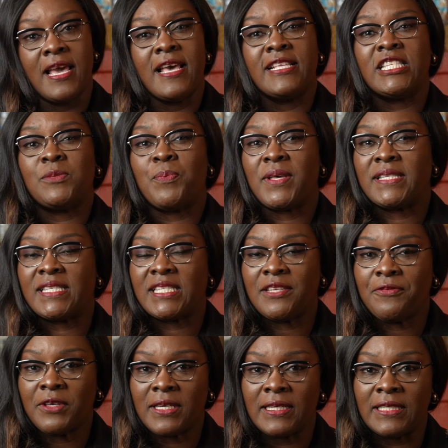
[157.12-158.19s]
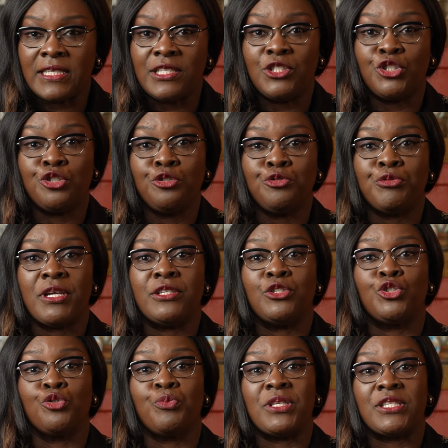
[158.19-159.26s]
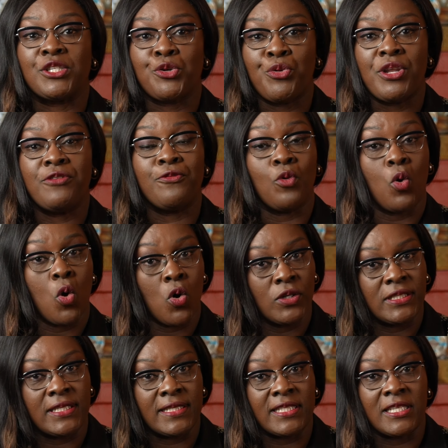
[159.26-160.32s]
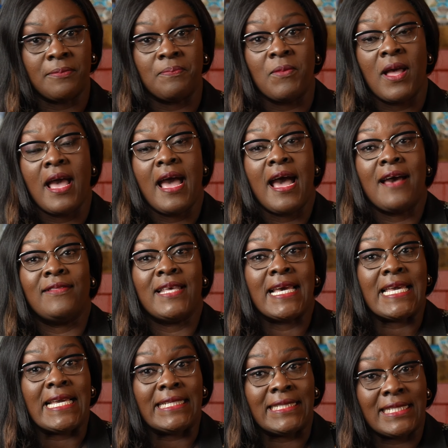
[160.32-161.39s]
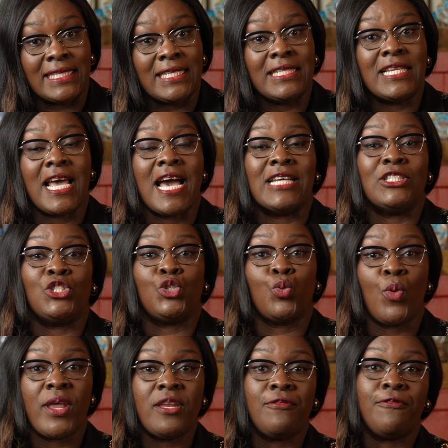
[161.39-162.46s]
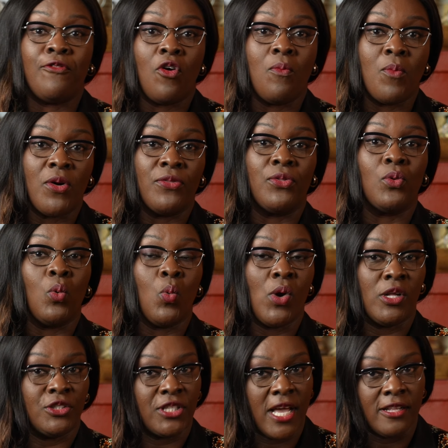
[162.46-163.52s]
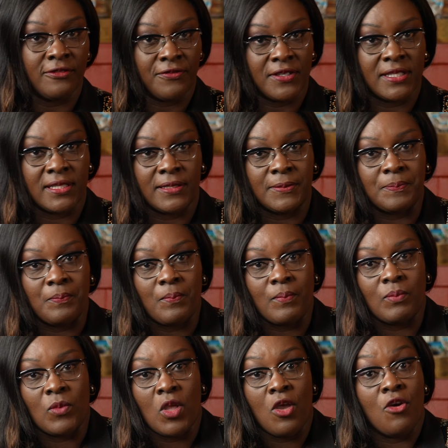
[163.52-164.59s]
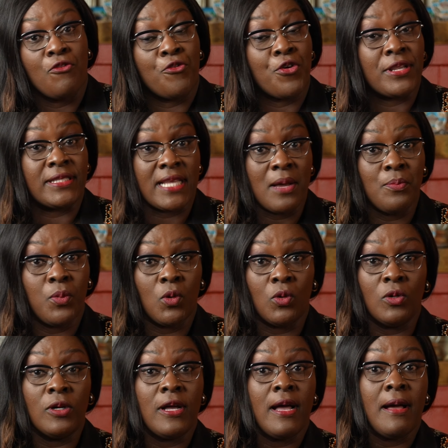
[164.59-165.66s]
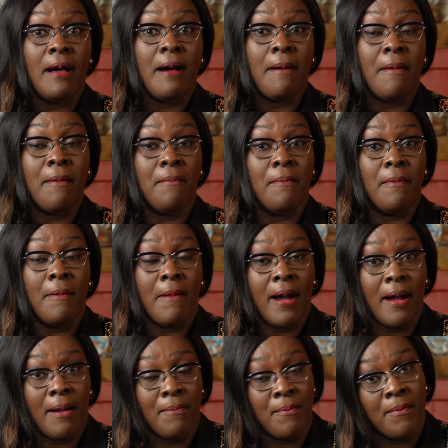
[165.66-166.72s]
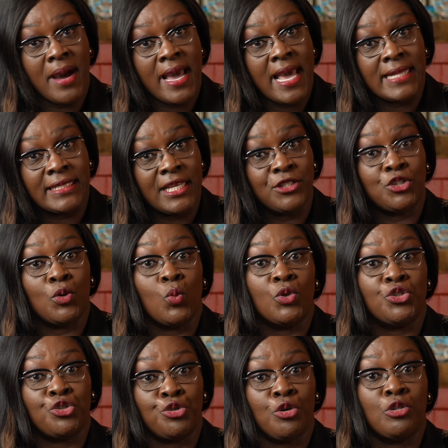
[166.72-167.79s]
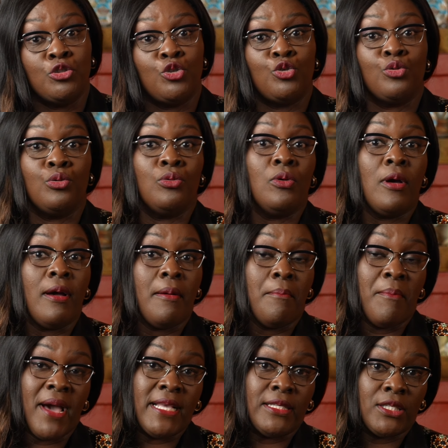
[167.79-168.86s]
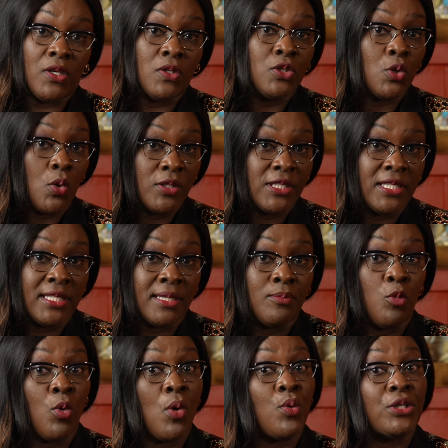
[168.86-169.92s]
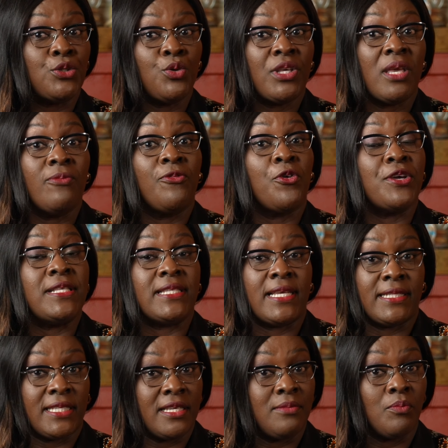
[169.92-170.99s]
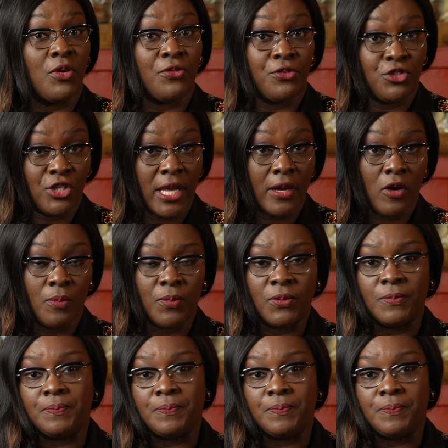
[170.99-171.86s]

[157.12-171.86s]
Specifically, children should be screened for autism at their 18 and 24-month well-child visit. For example, my attention was drawn to my son's autism when we took him for his 18-month checkup.